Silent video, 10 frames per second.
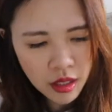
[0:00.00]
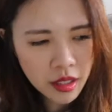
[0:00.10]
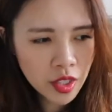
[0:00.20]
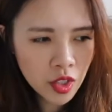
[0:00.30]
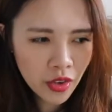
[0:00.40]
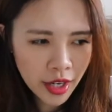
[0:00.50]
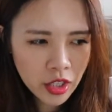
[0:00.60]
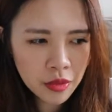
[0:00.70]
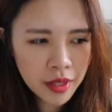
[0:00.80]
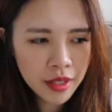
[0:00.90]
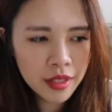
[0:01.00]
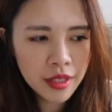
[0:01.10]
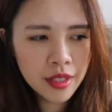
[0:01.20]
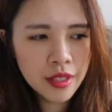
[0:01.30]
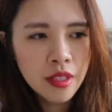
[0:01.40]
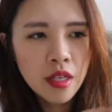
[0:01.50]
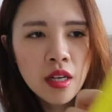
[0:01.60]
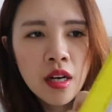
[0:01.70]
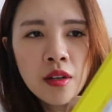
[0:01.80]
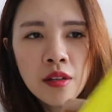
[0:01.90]
It's strange because
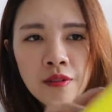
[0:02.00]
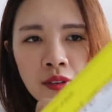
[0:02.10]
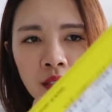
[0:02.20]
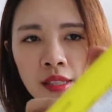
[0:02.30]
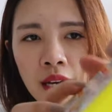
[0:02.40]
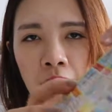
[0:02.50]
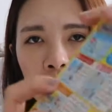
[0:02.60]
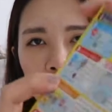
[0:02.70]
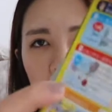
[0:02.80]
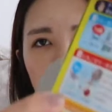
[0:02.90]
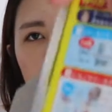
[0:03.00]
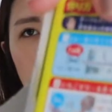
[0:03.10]
on the first step it